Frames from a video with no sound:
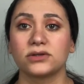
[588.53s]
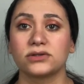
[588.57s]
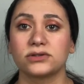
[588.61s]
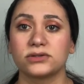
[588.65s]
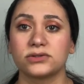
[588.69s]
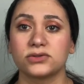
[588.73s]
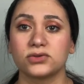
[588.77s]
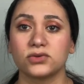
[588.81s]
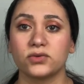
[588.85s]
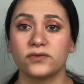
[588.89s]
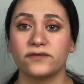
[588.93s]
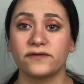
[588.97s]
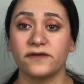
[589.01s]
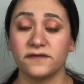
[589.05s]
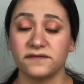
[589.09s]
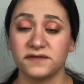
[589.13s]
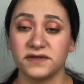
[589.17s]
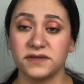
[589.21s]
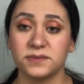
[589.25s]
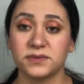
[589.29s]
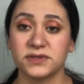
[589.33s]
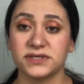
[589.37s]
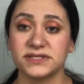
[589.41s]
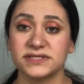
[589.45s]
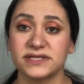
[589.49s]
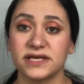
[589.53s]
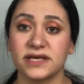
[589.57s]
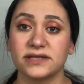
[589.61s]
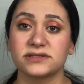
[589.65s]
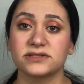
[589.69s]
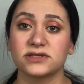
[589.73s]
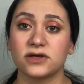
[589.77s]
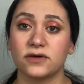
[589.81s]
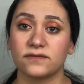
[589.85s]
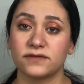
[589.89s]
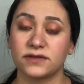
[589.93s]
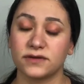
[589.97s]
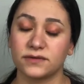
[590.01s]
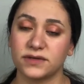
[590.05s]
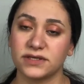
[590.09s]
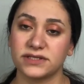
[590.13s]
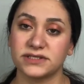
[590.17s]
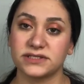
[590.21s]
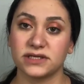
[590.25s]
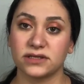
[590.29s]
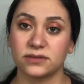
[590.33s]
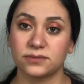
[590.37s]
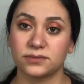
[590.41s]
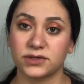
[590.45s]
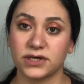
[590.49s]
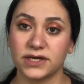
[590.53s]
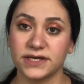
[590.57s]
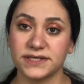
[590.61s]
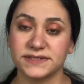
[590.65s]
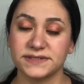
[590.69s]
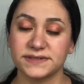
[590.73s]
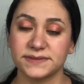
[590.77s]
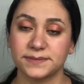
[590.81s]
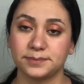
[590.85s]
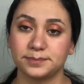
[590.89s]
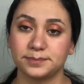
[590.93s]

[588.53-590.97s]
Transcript: to 50% of the retail price.